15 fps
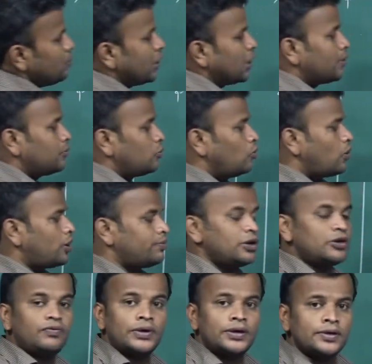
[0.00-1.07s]
become 1 by
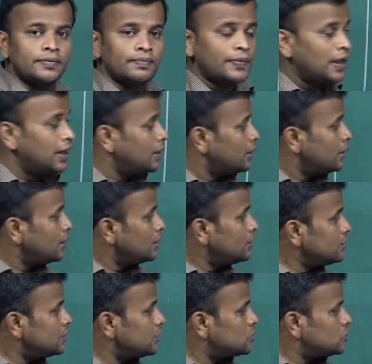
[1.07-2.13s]
5.
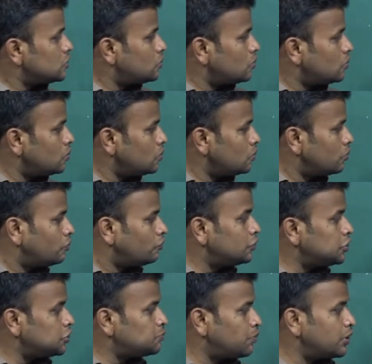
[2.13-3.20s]
In this 2, which
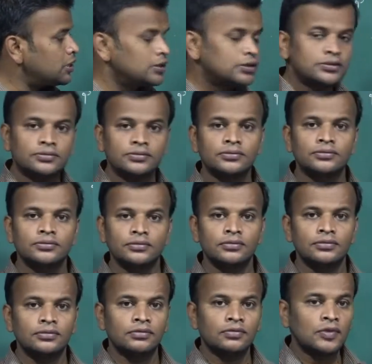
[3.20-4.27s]
is big,
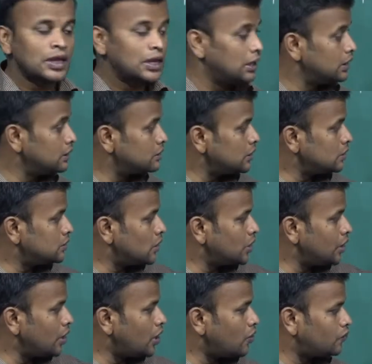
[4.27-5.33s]
is
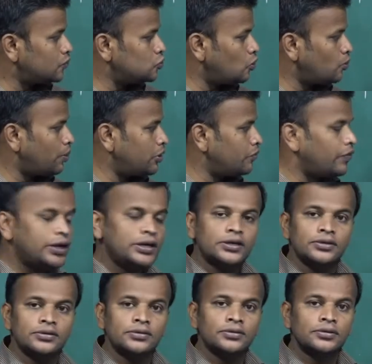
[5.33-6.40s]
exactly of 0.5.
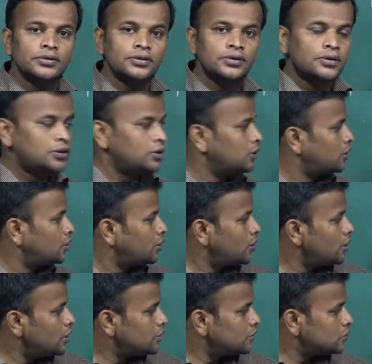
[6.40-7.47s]
Is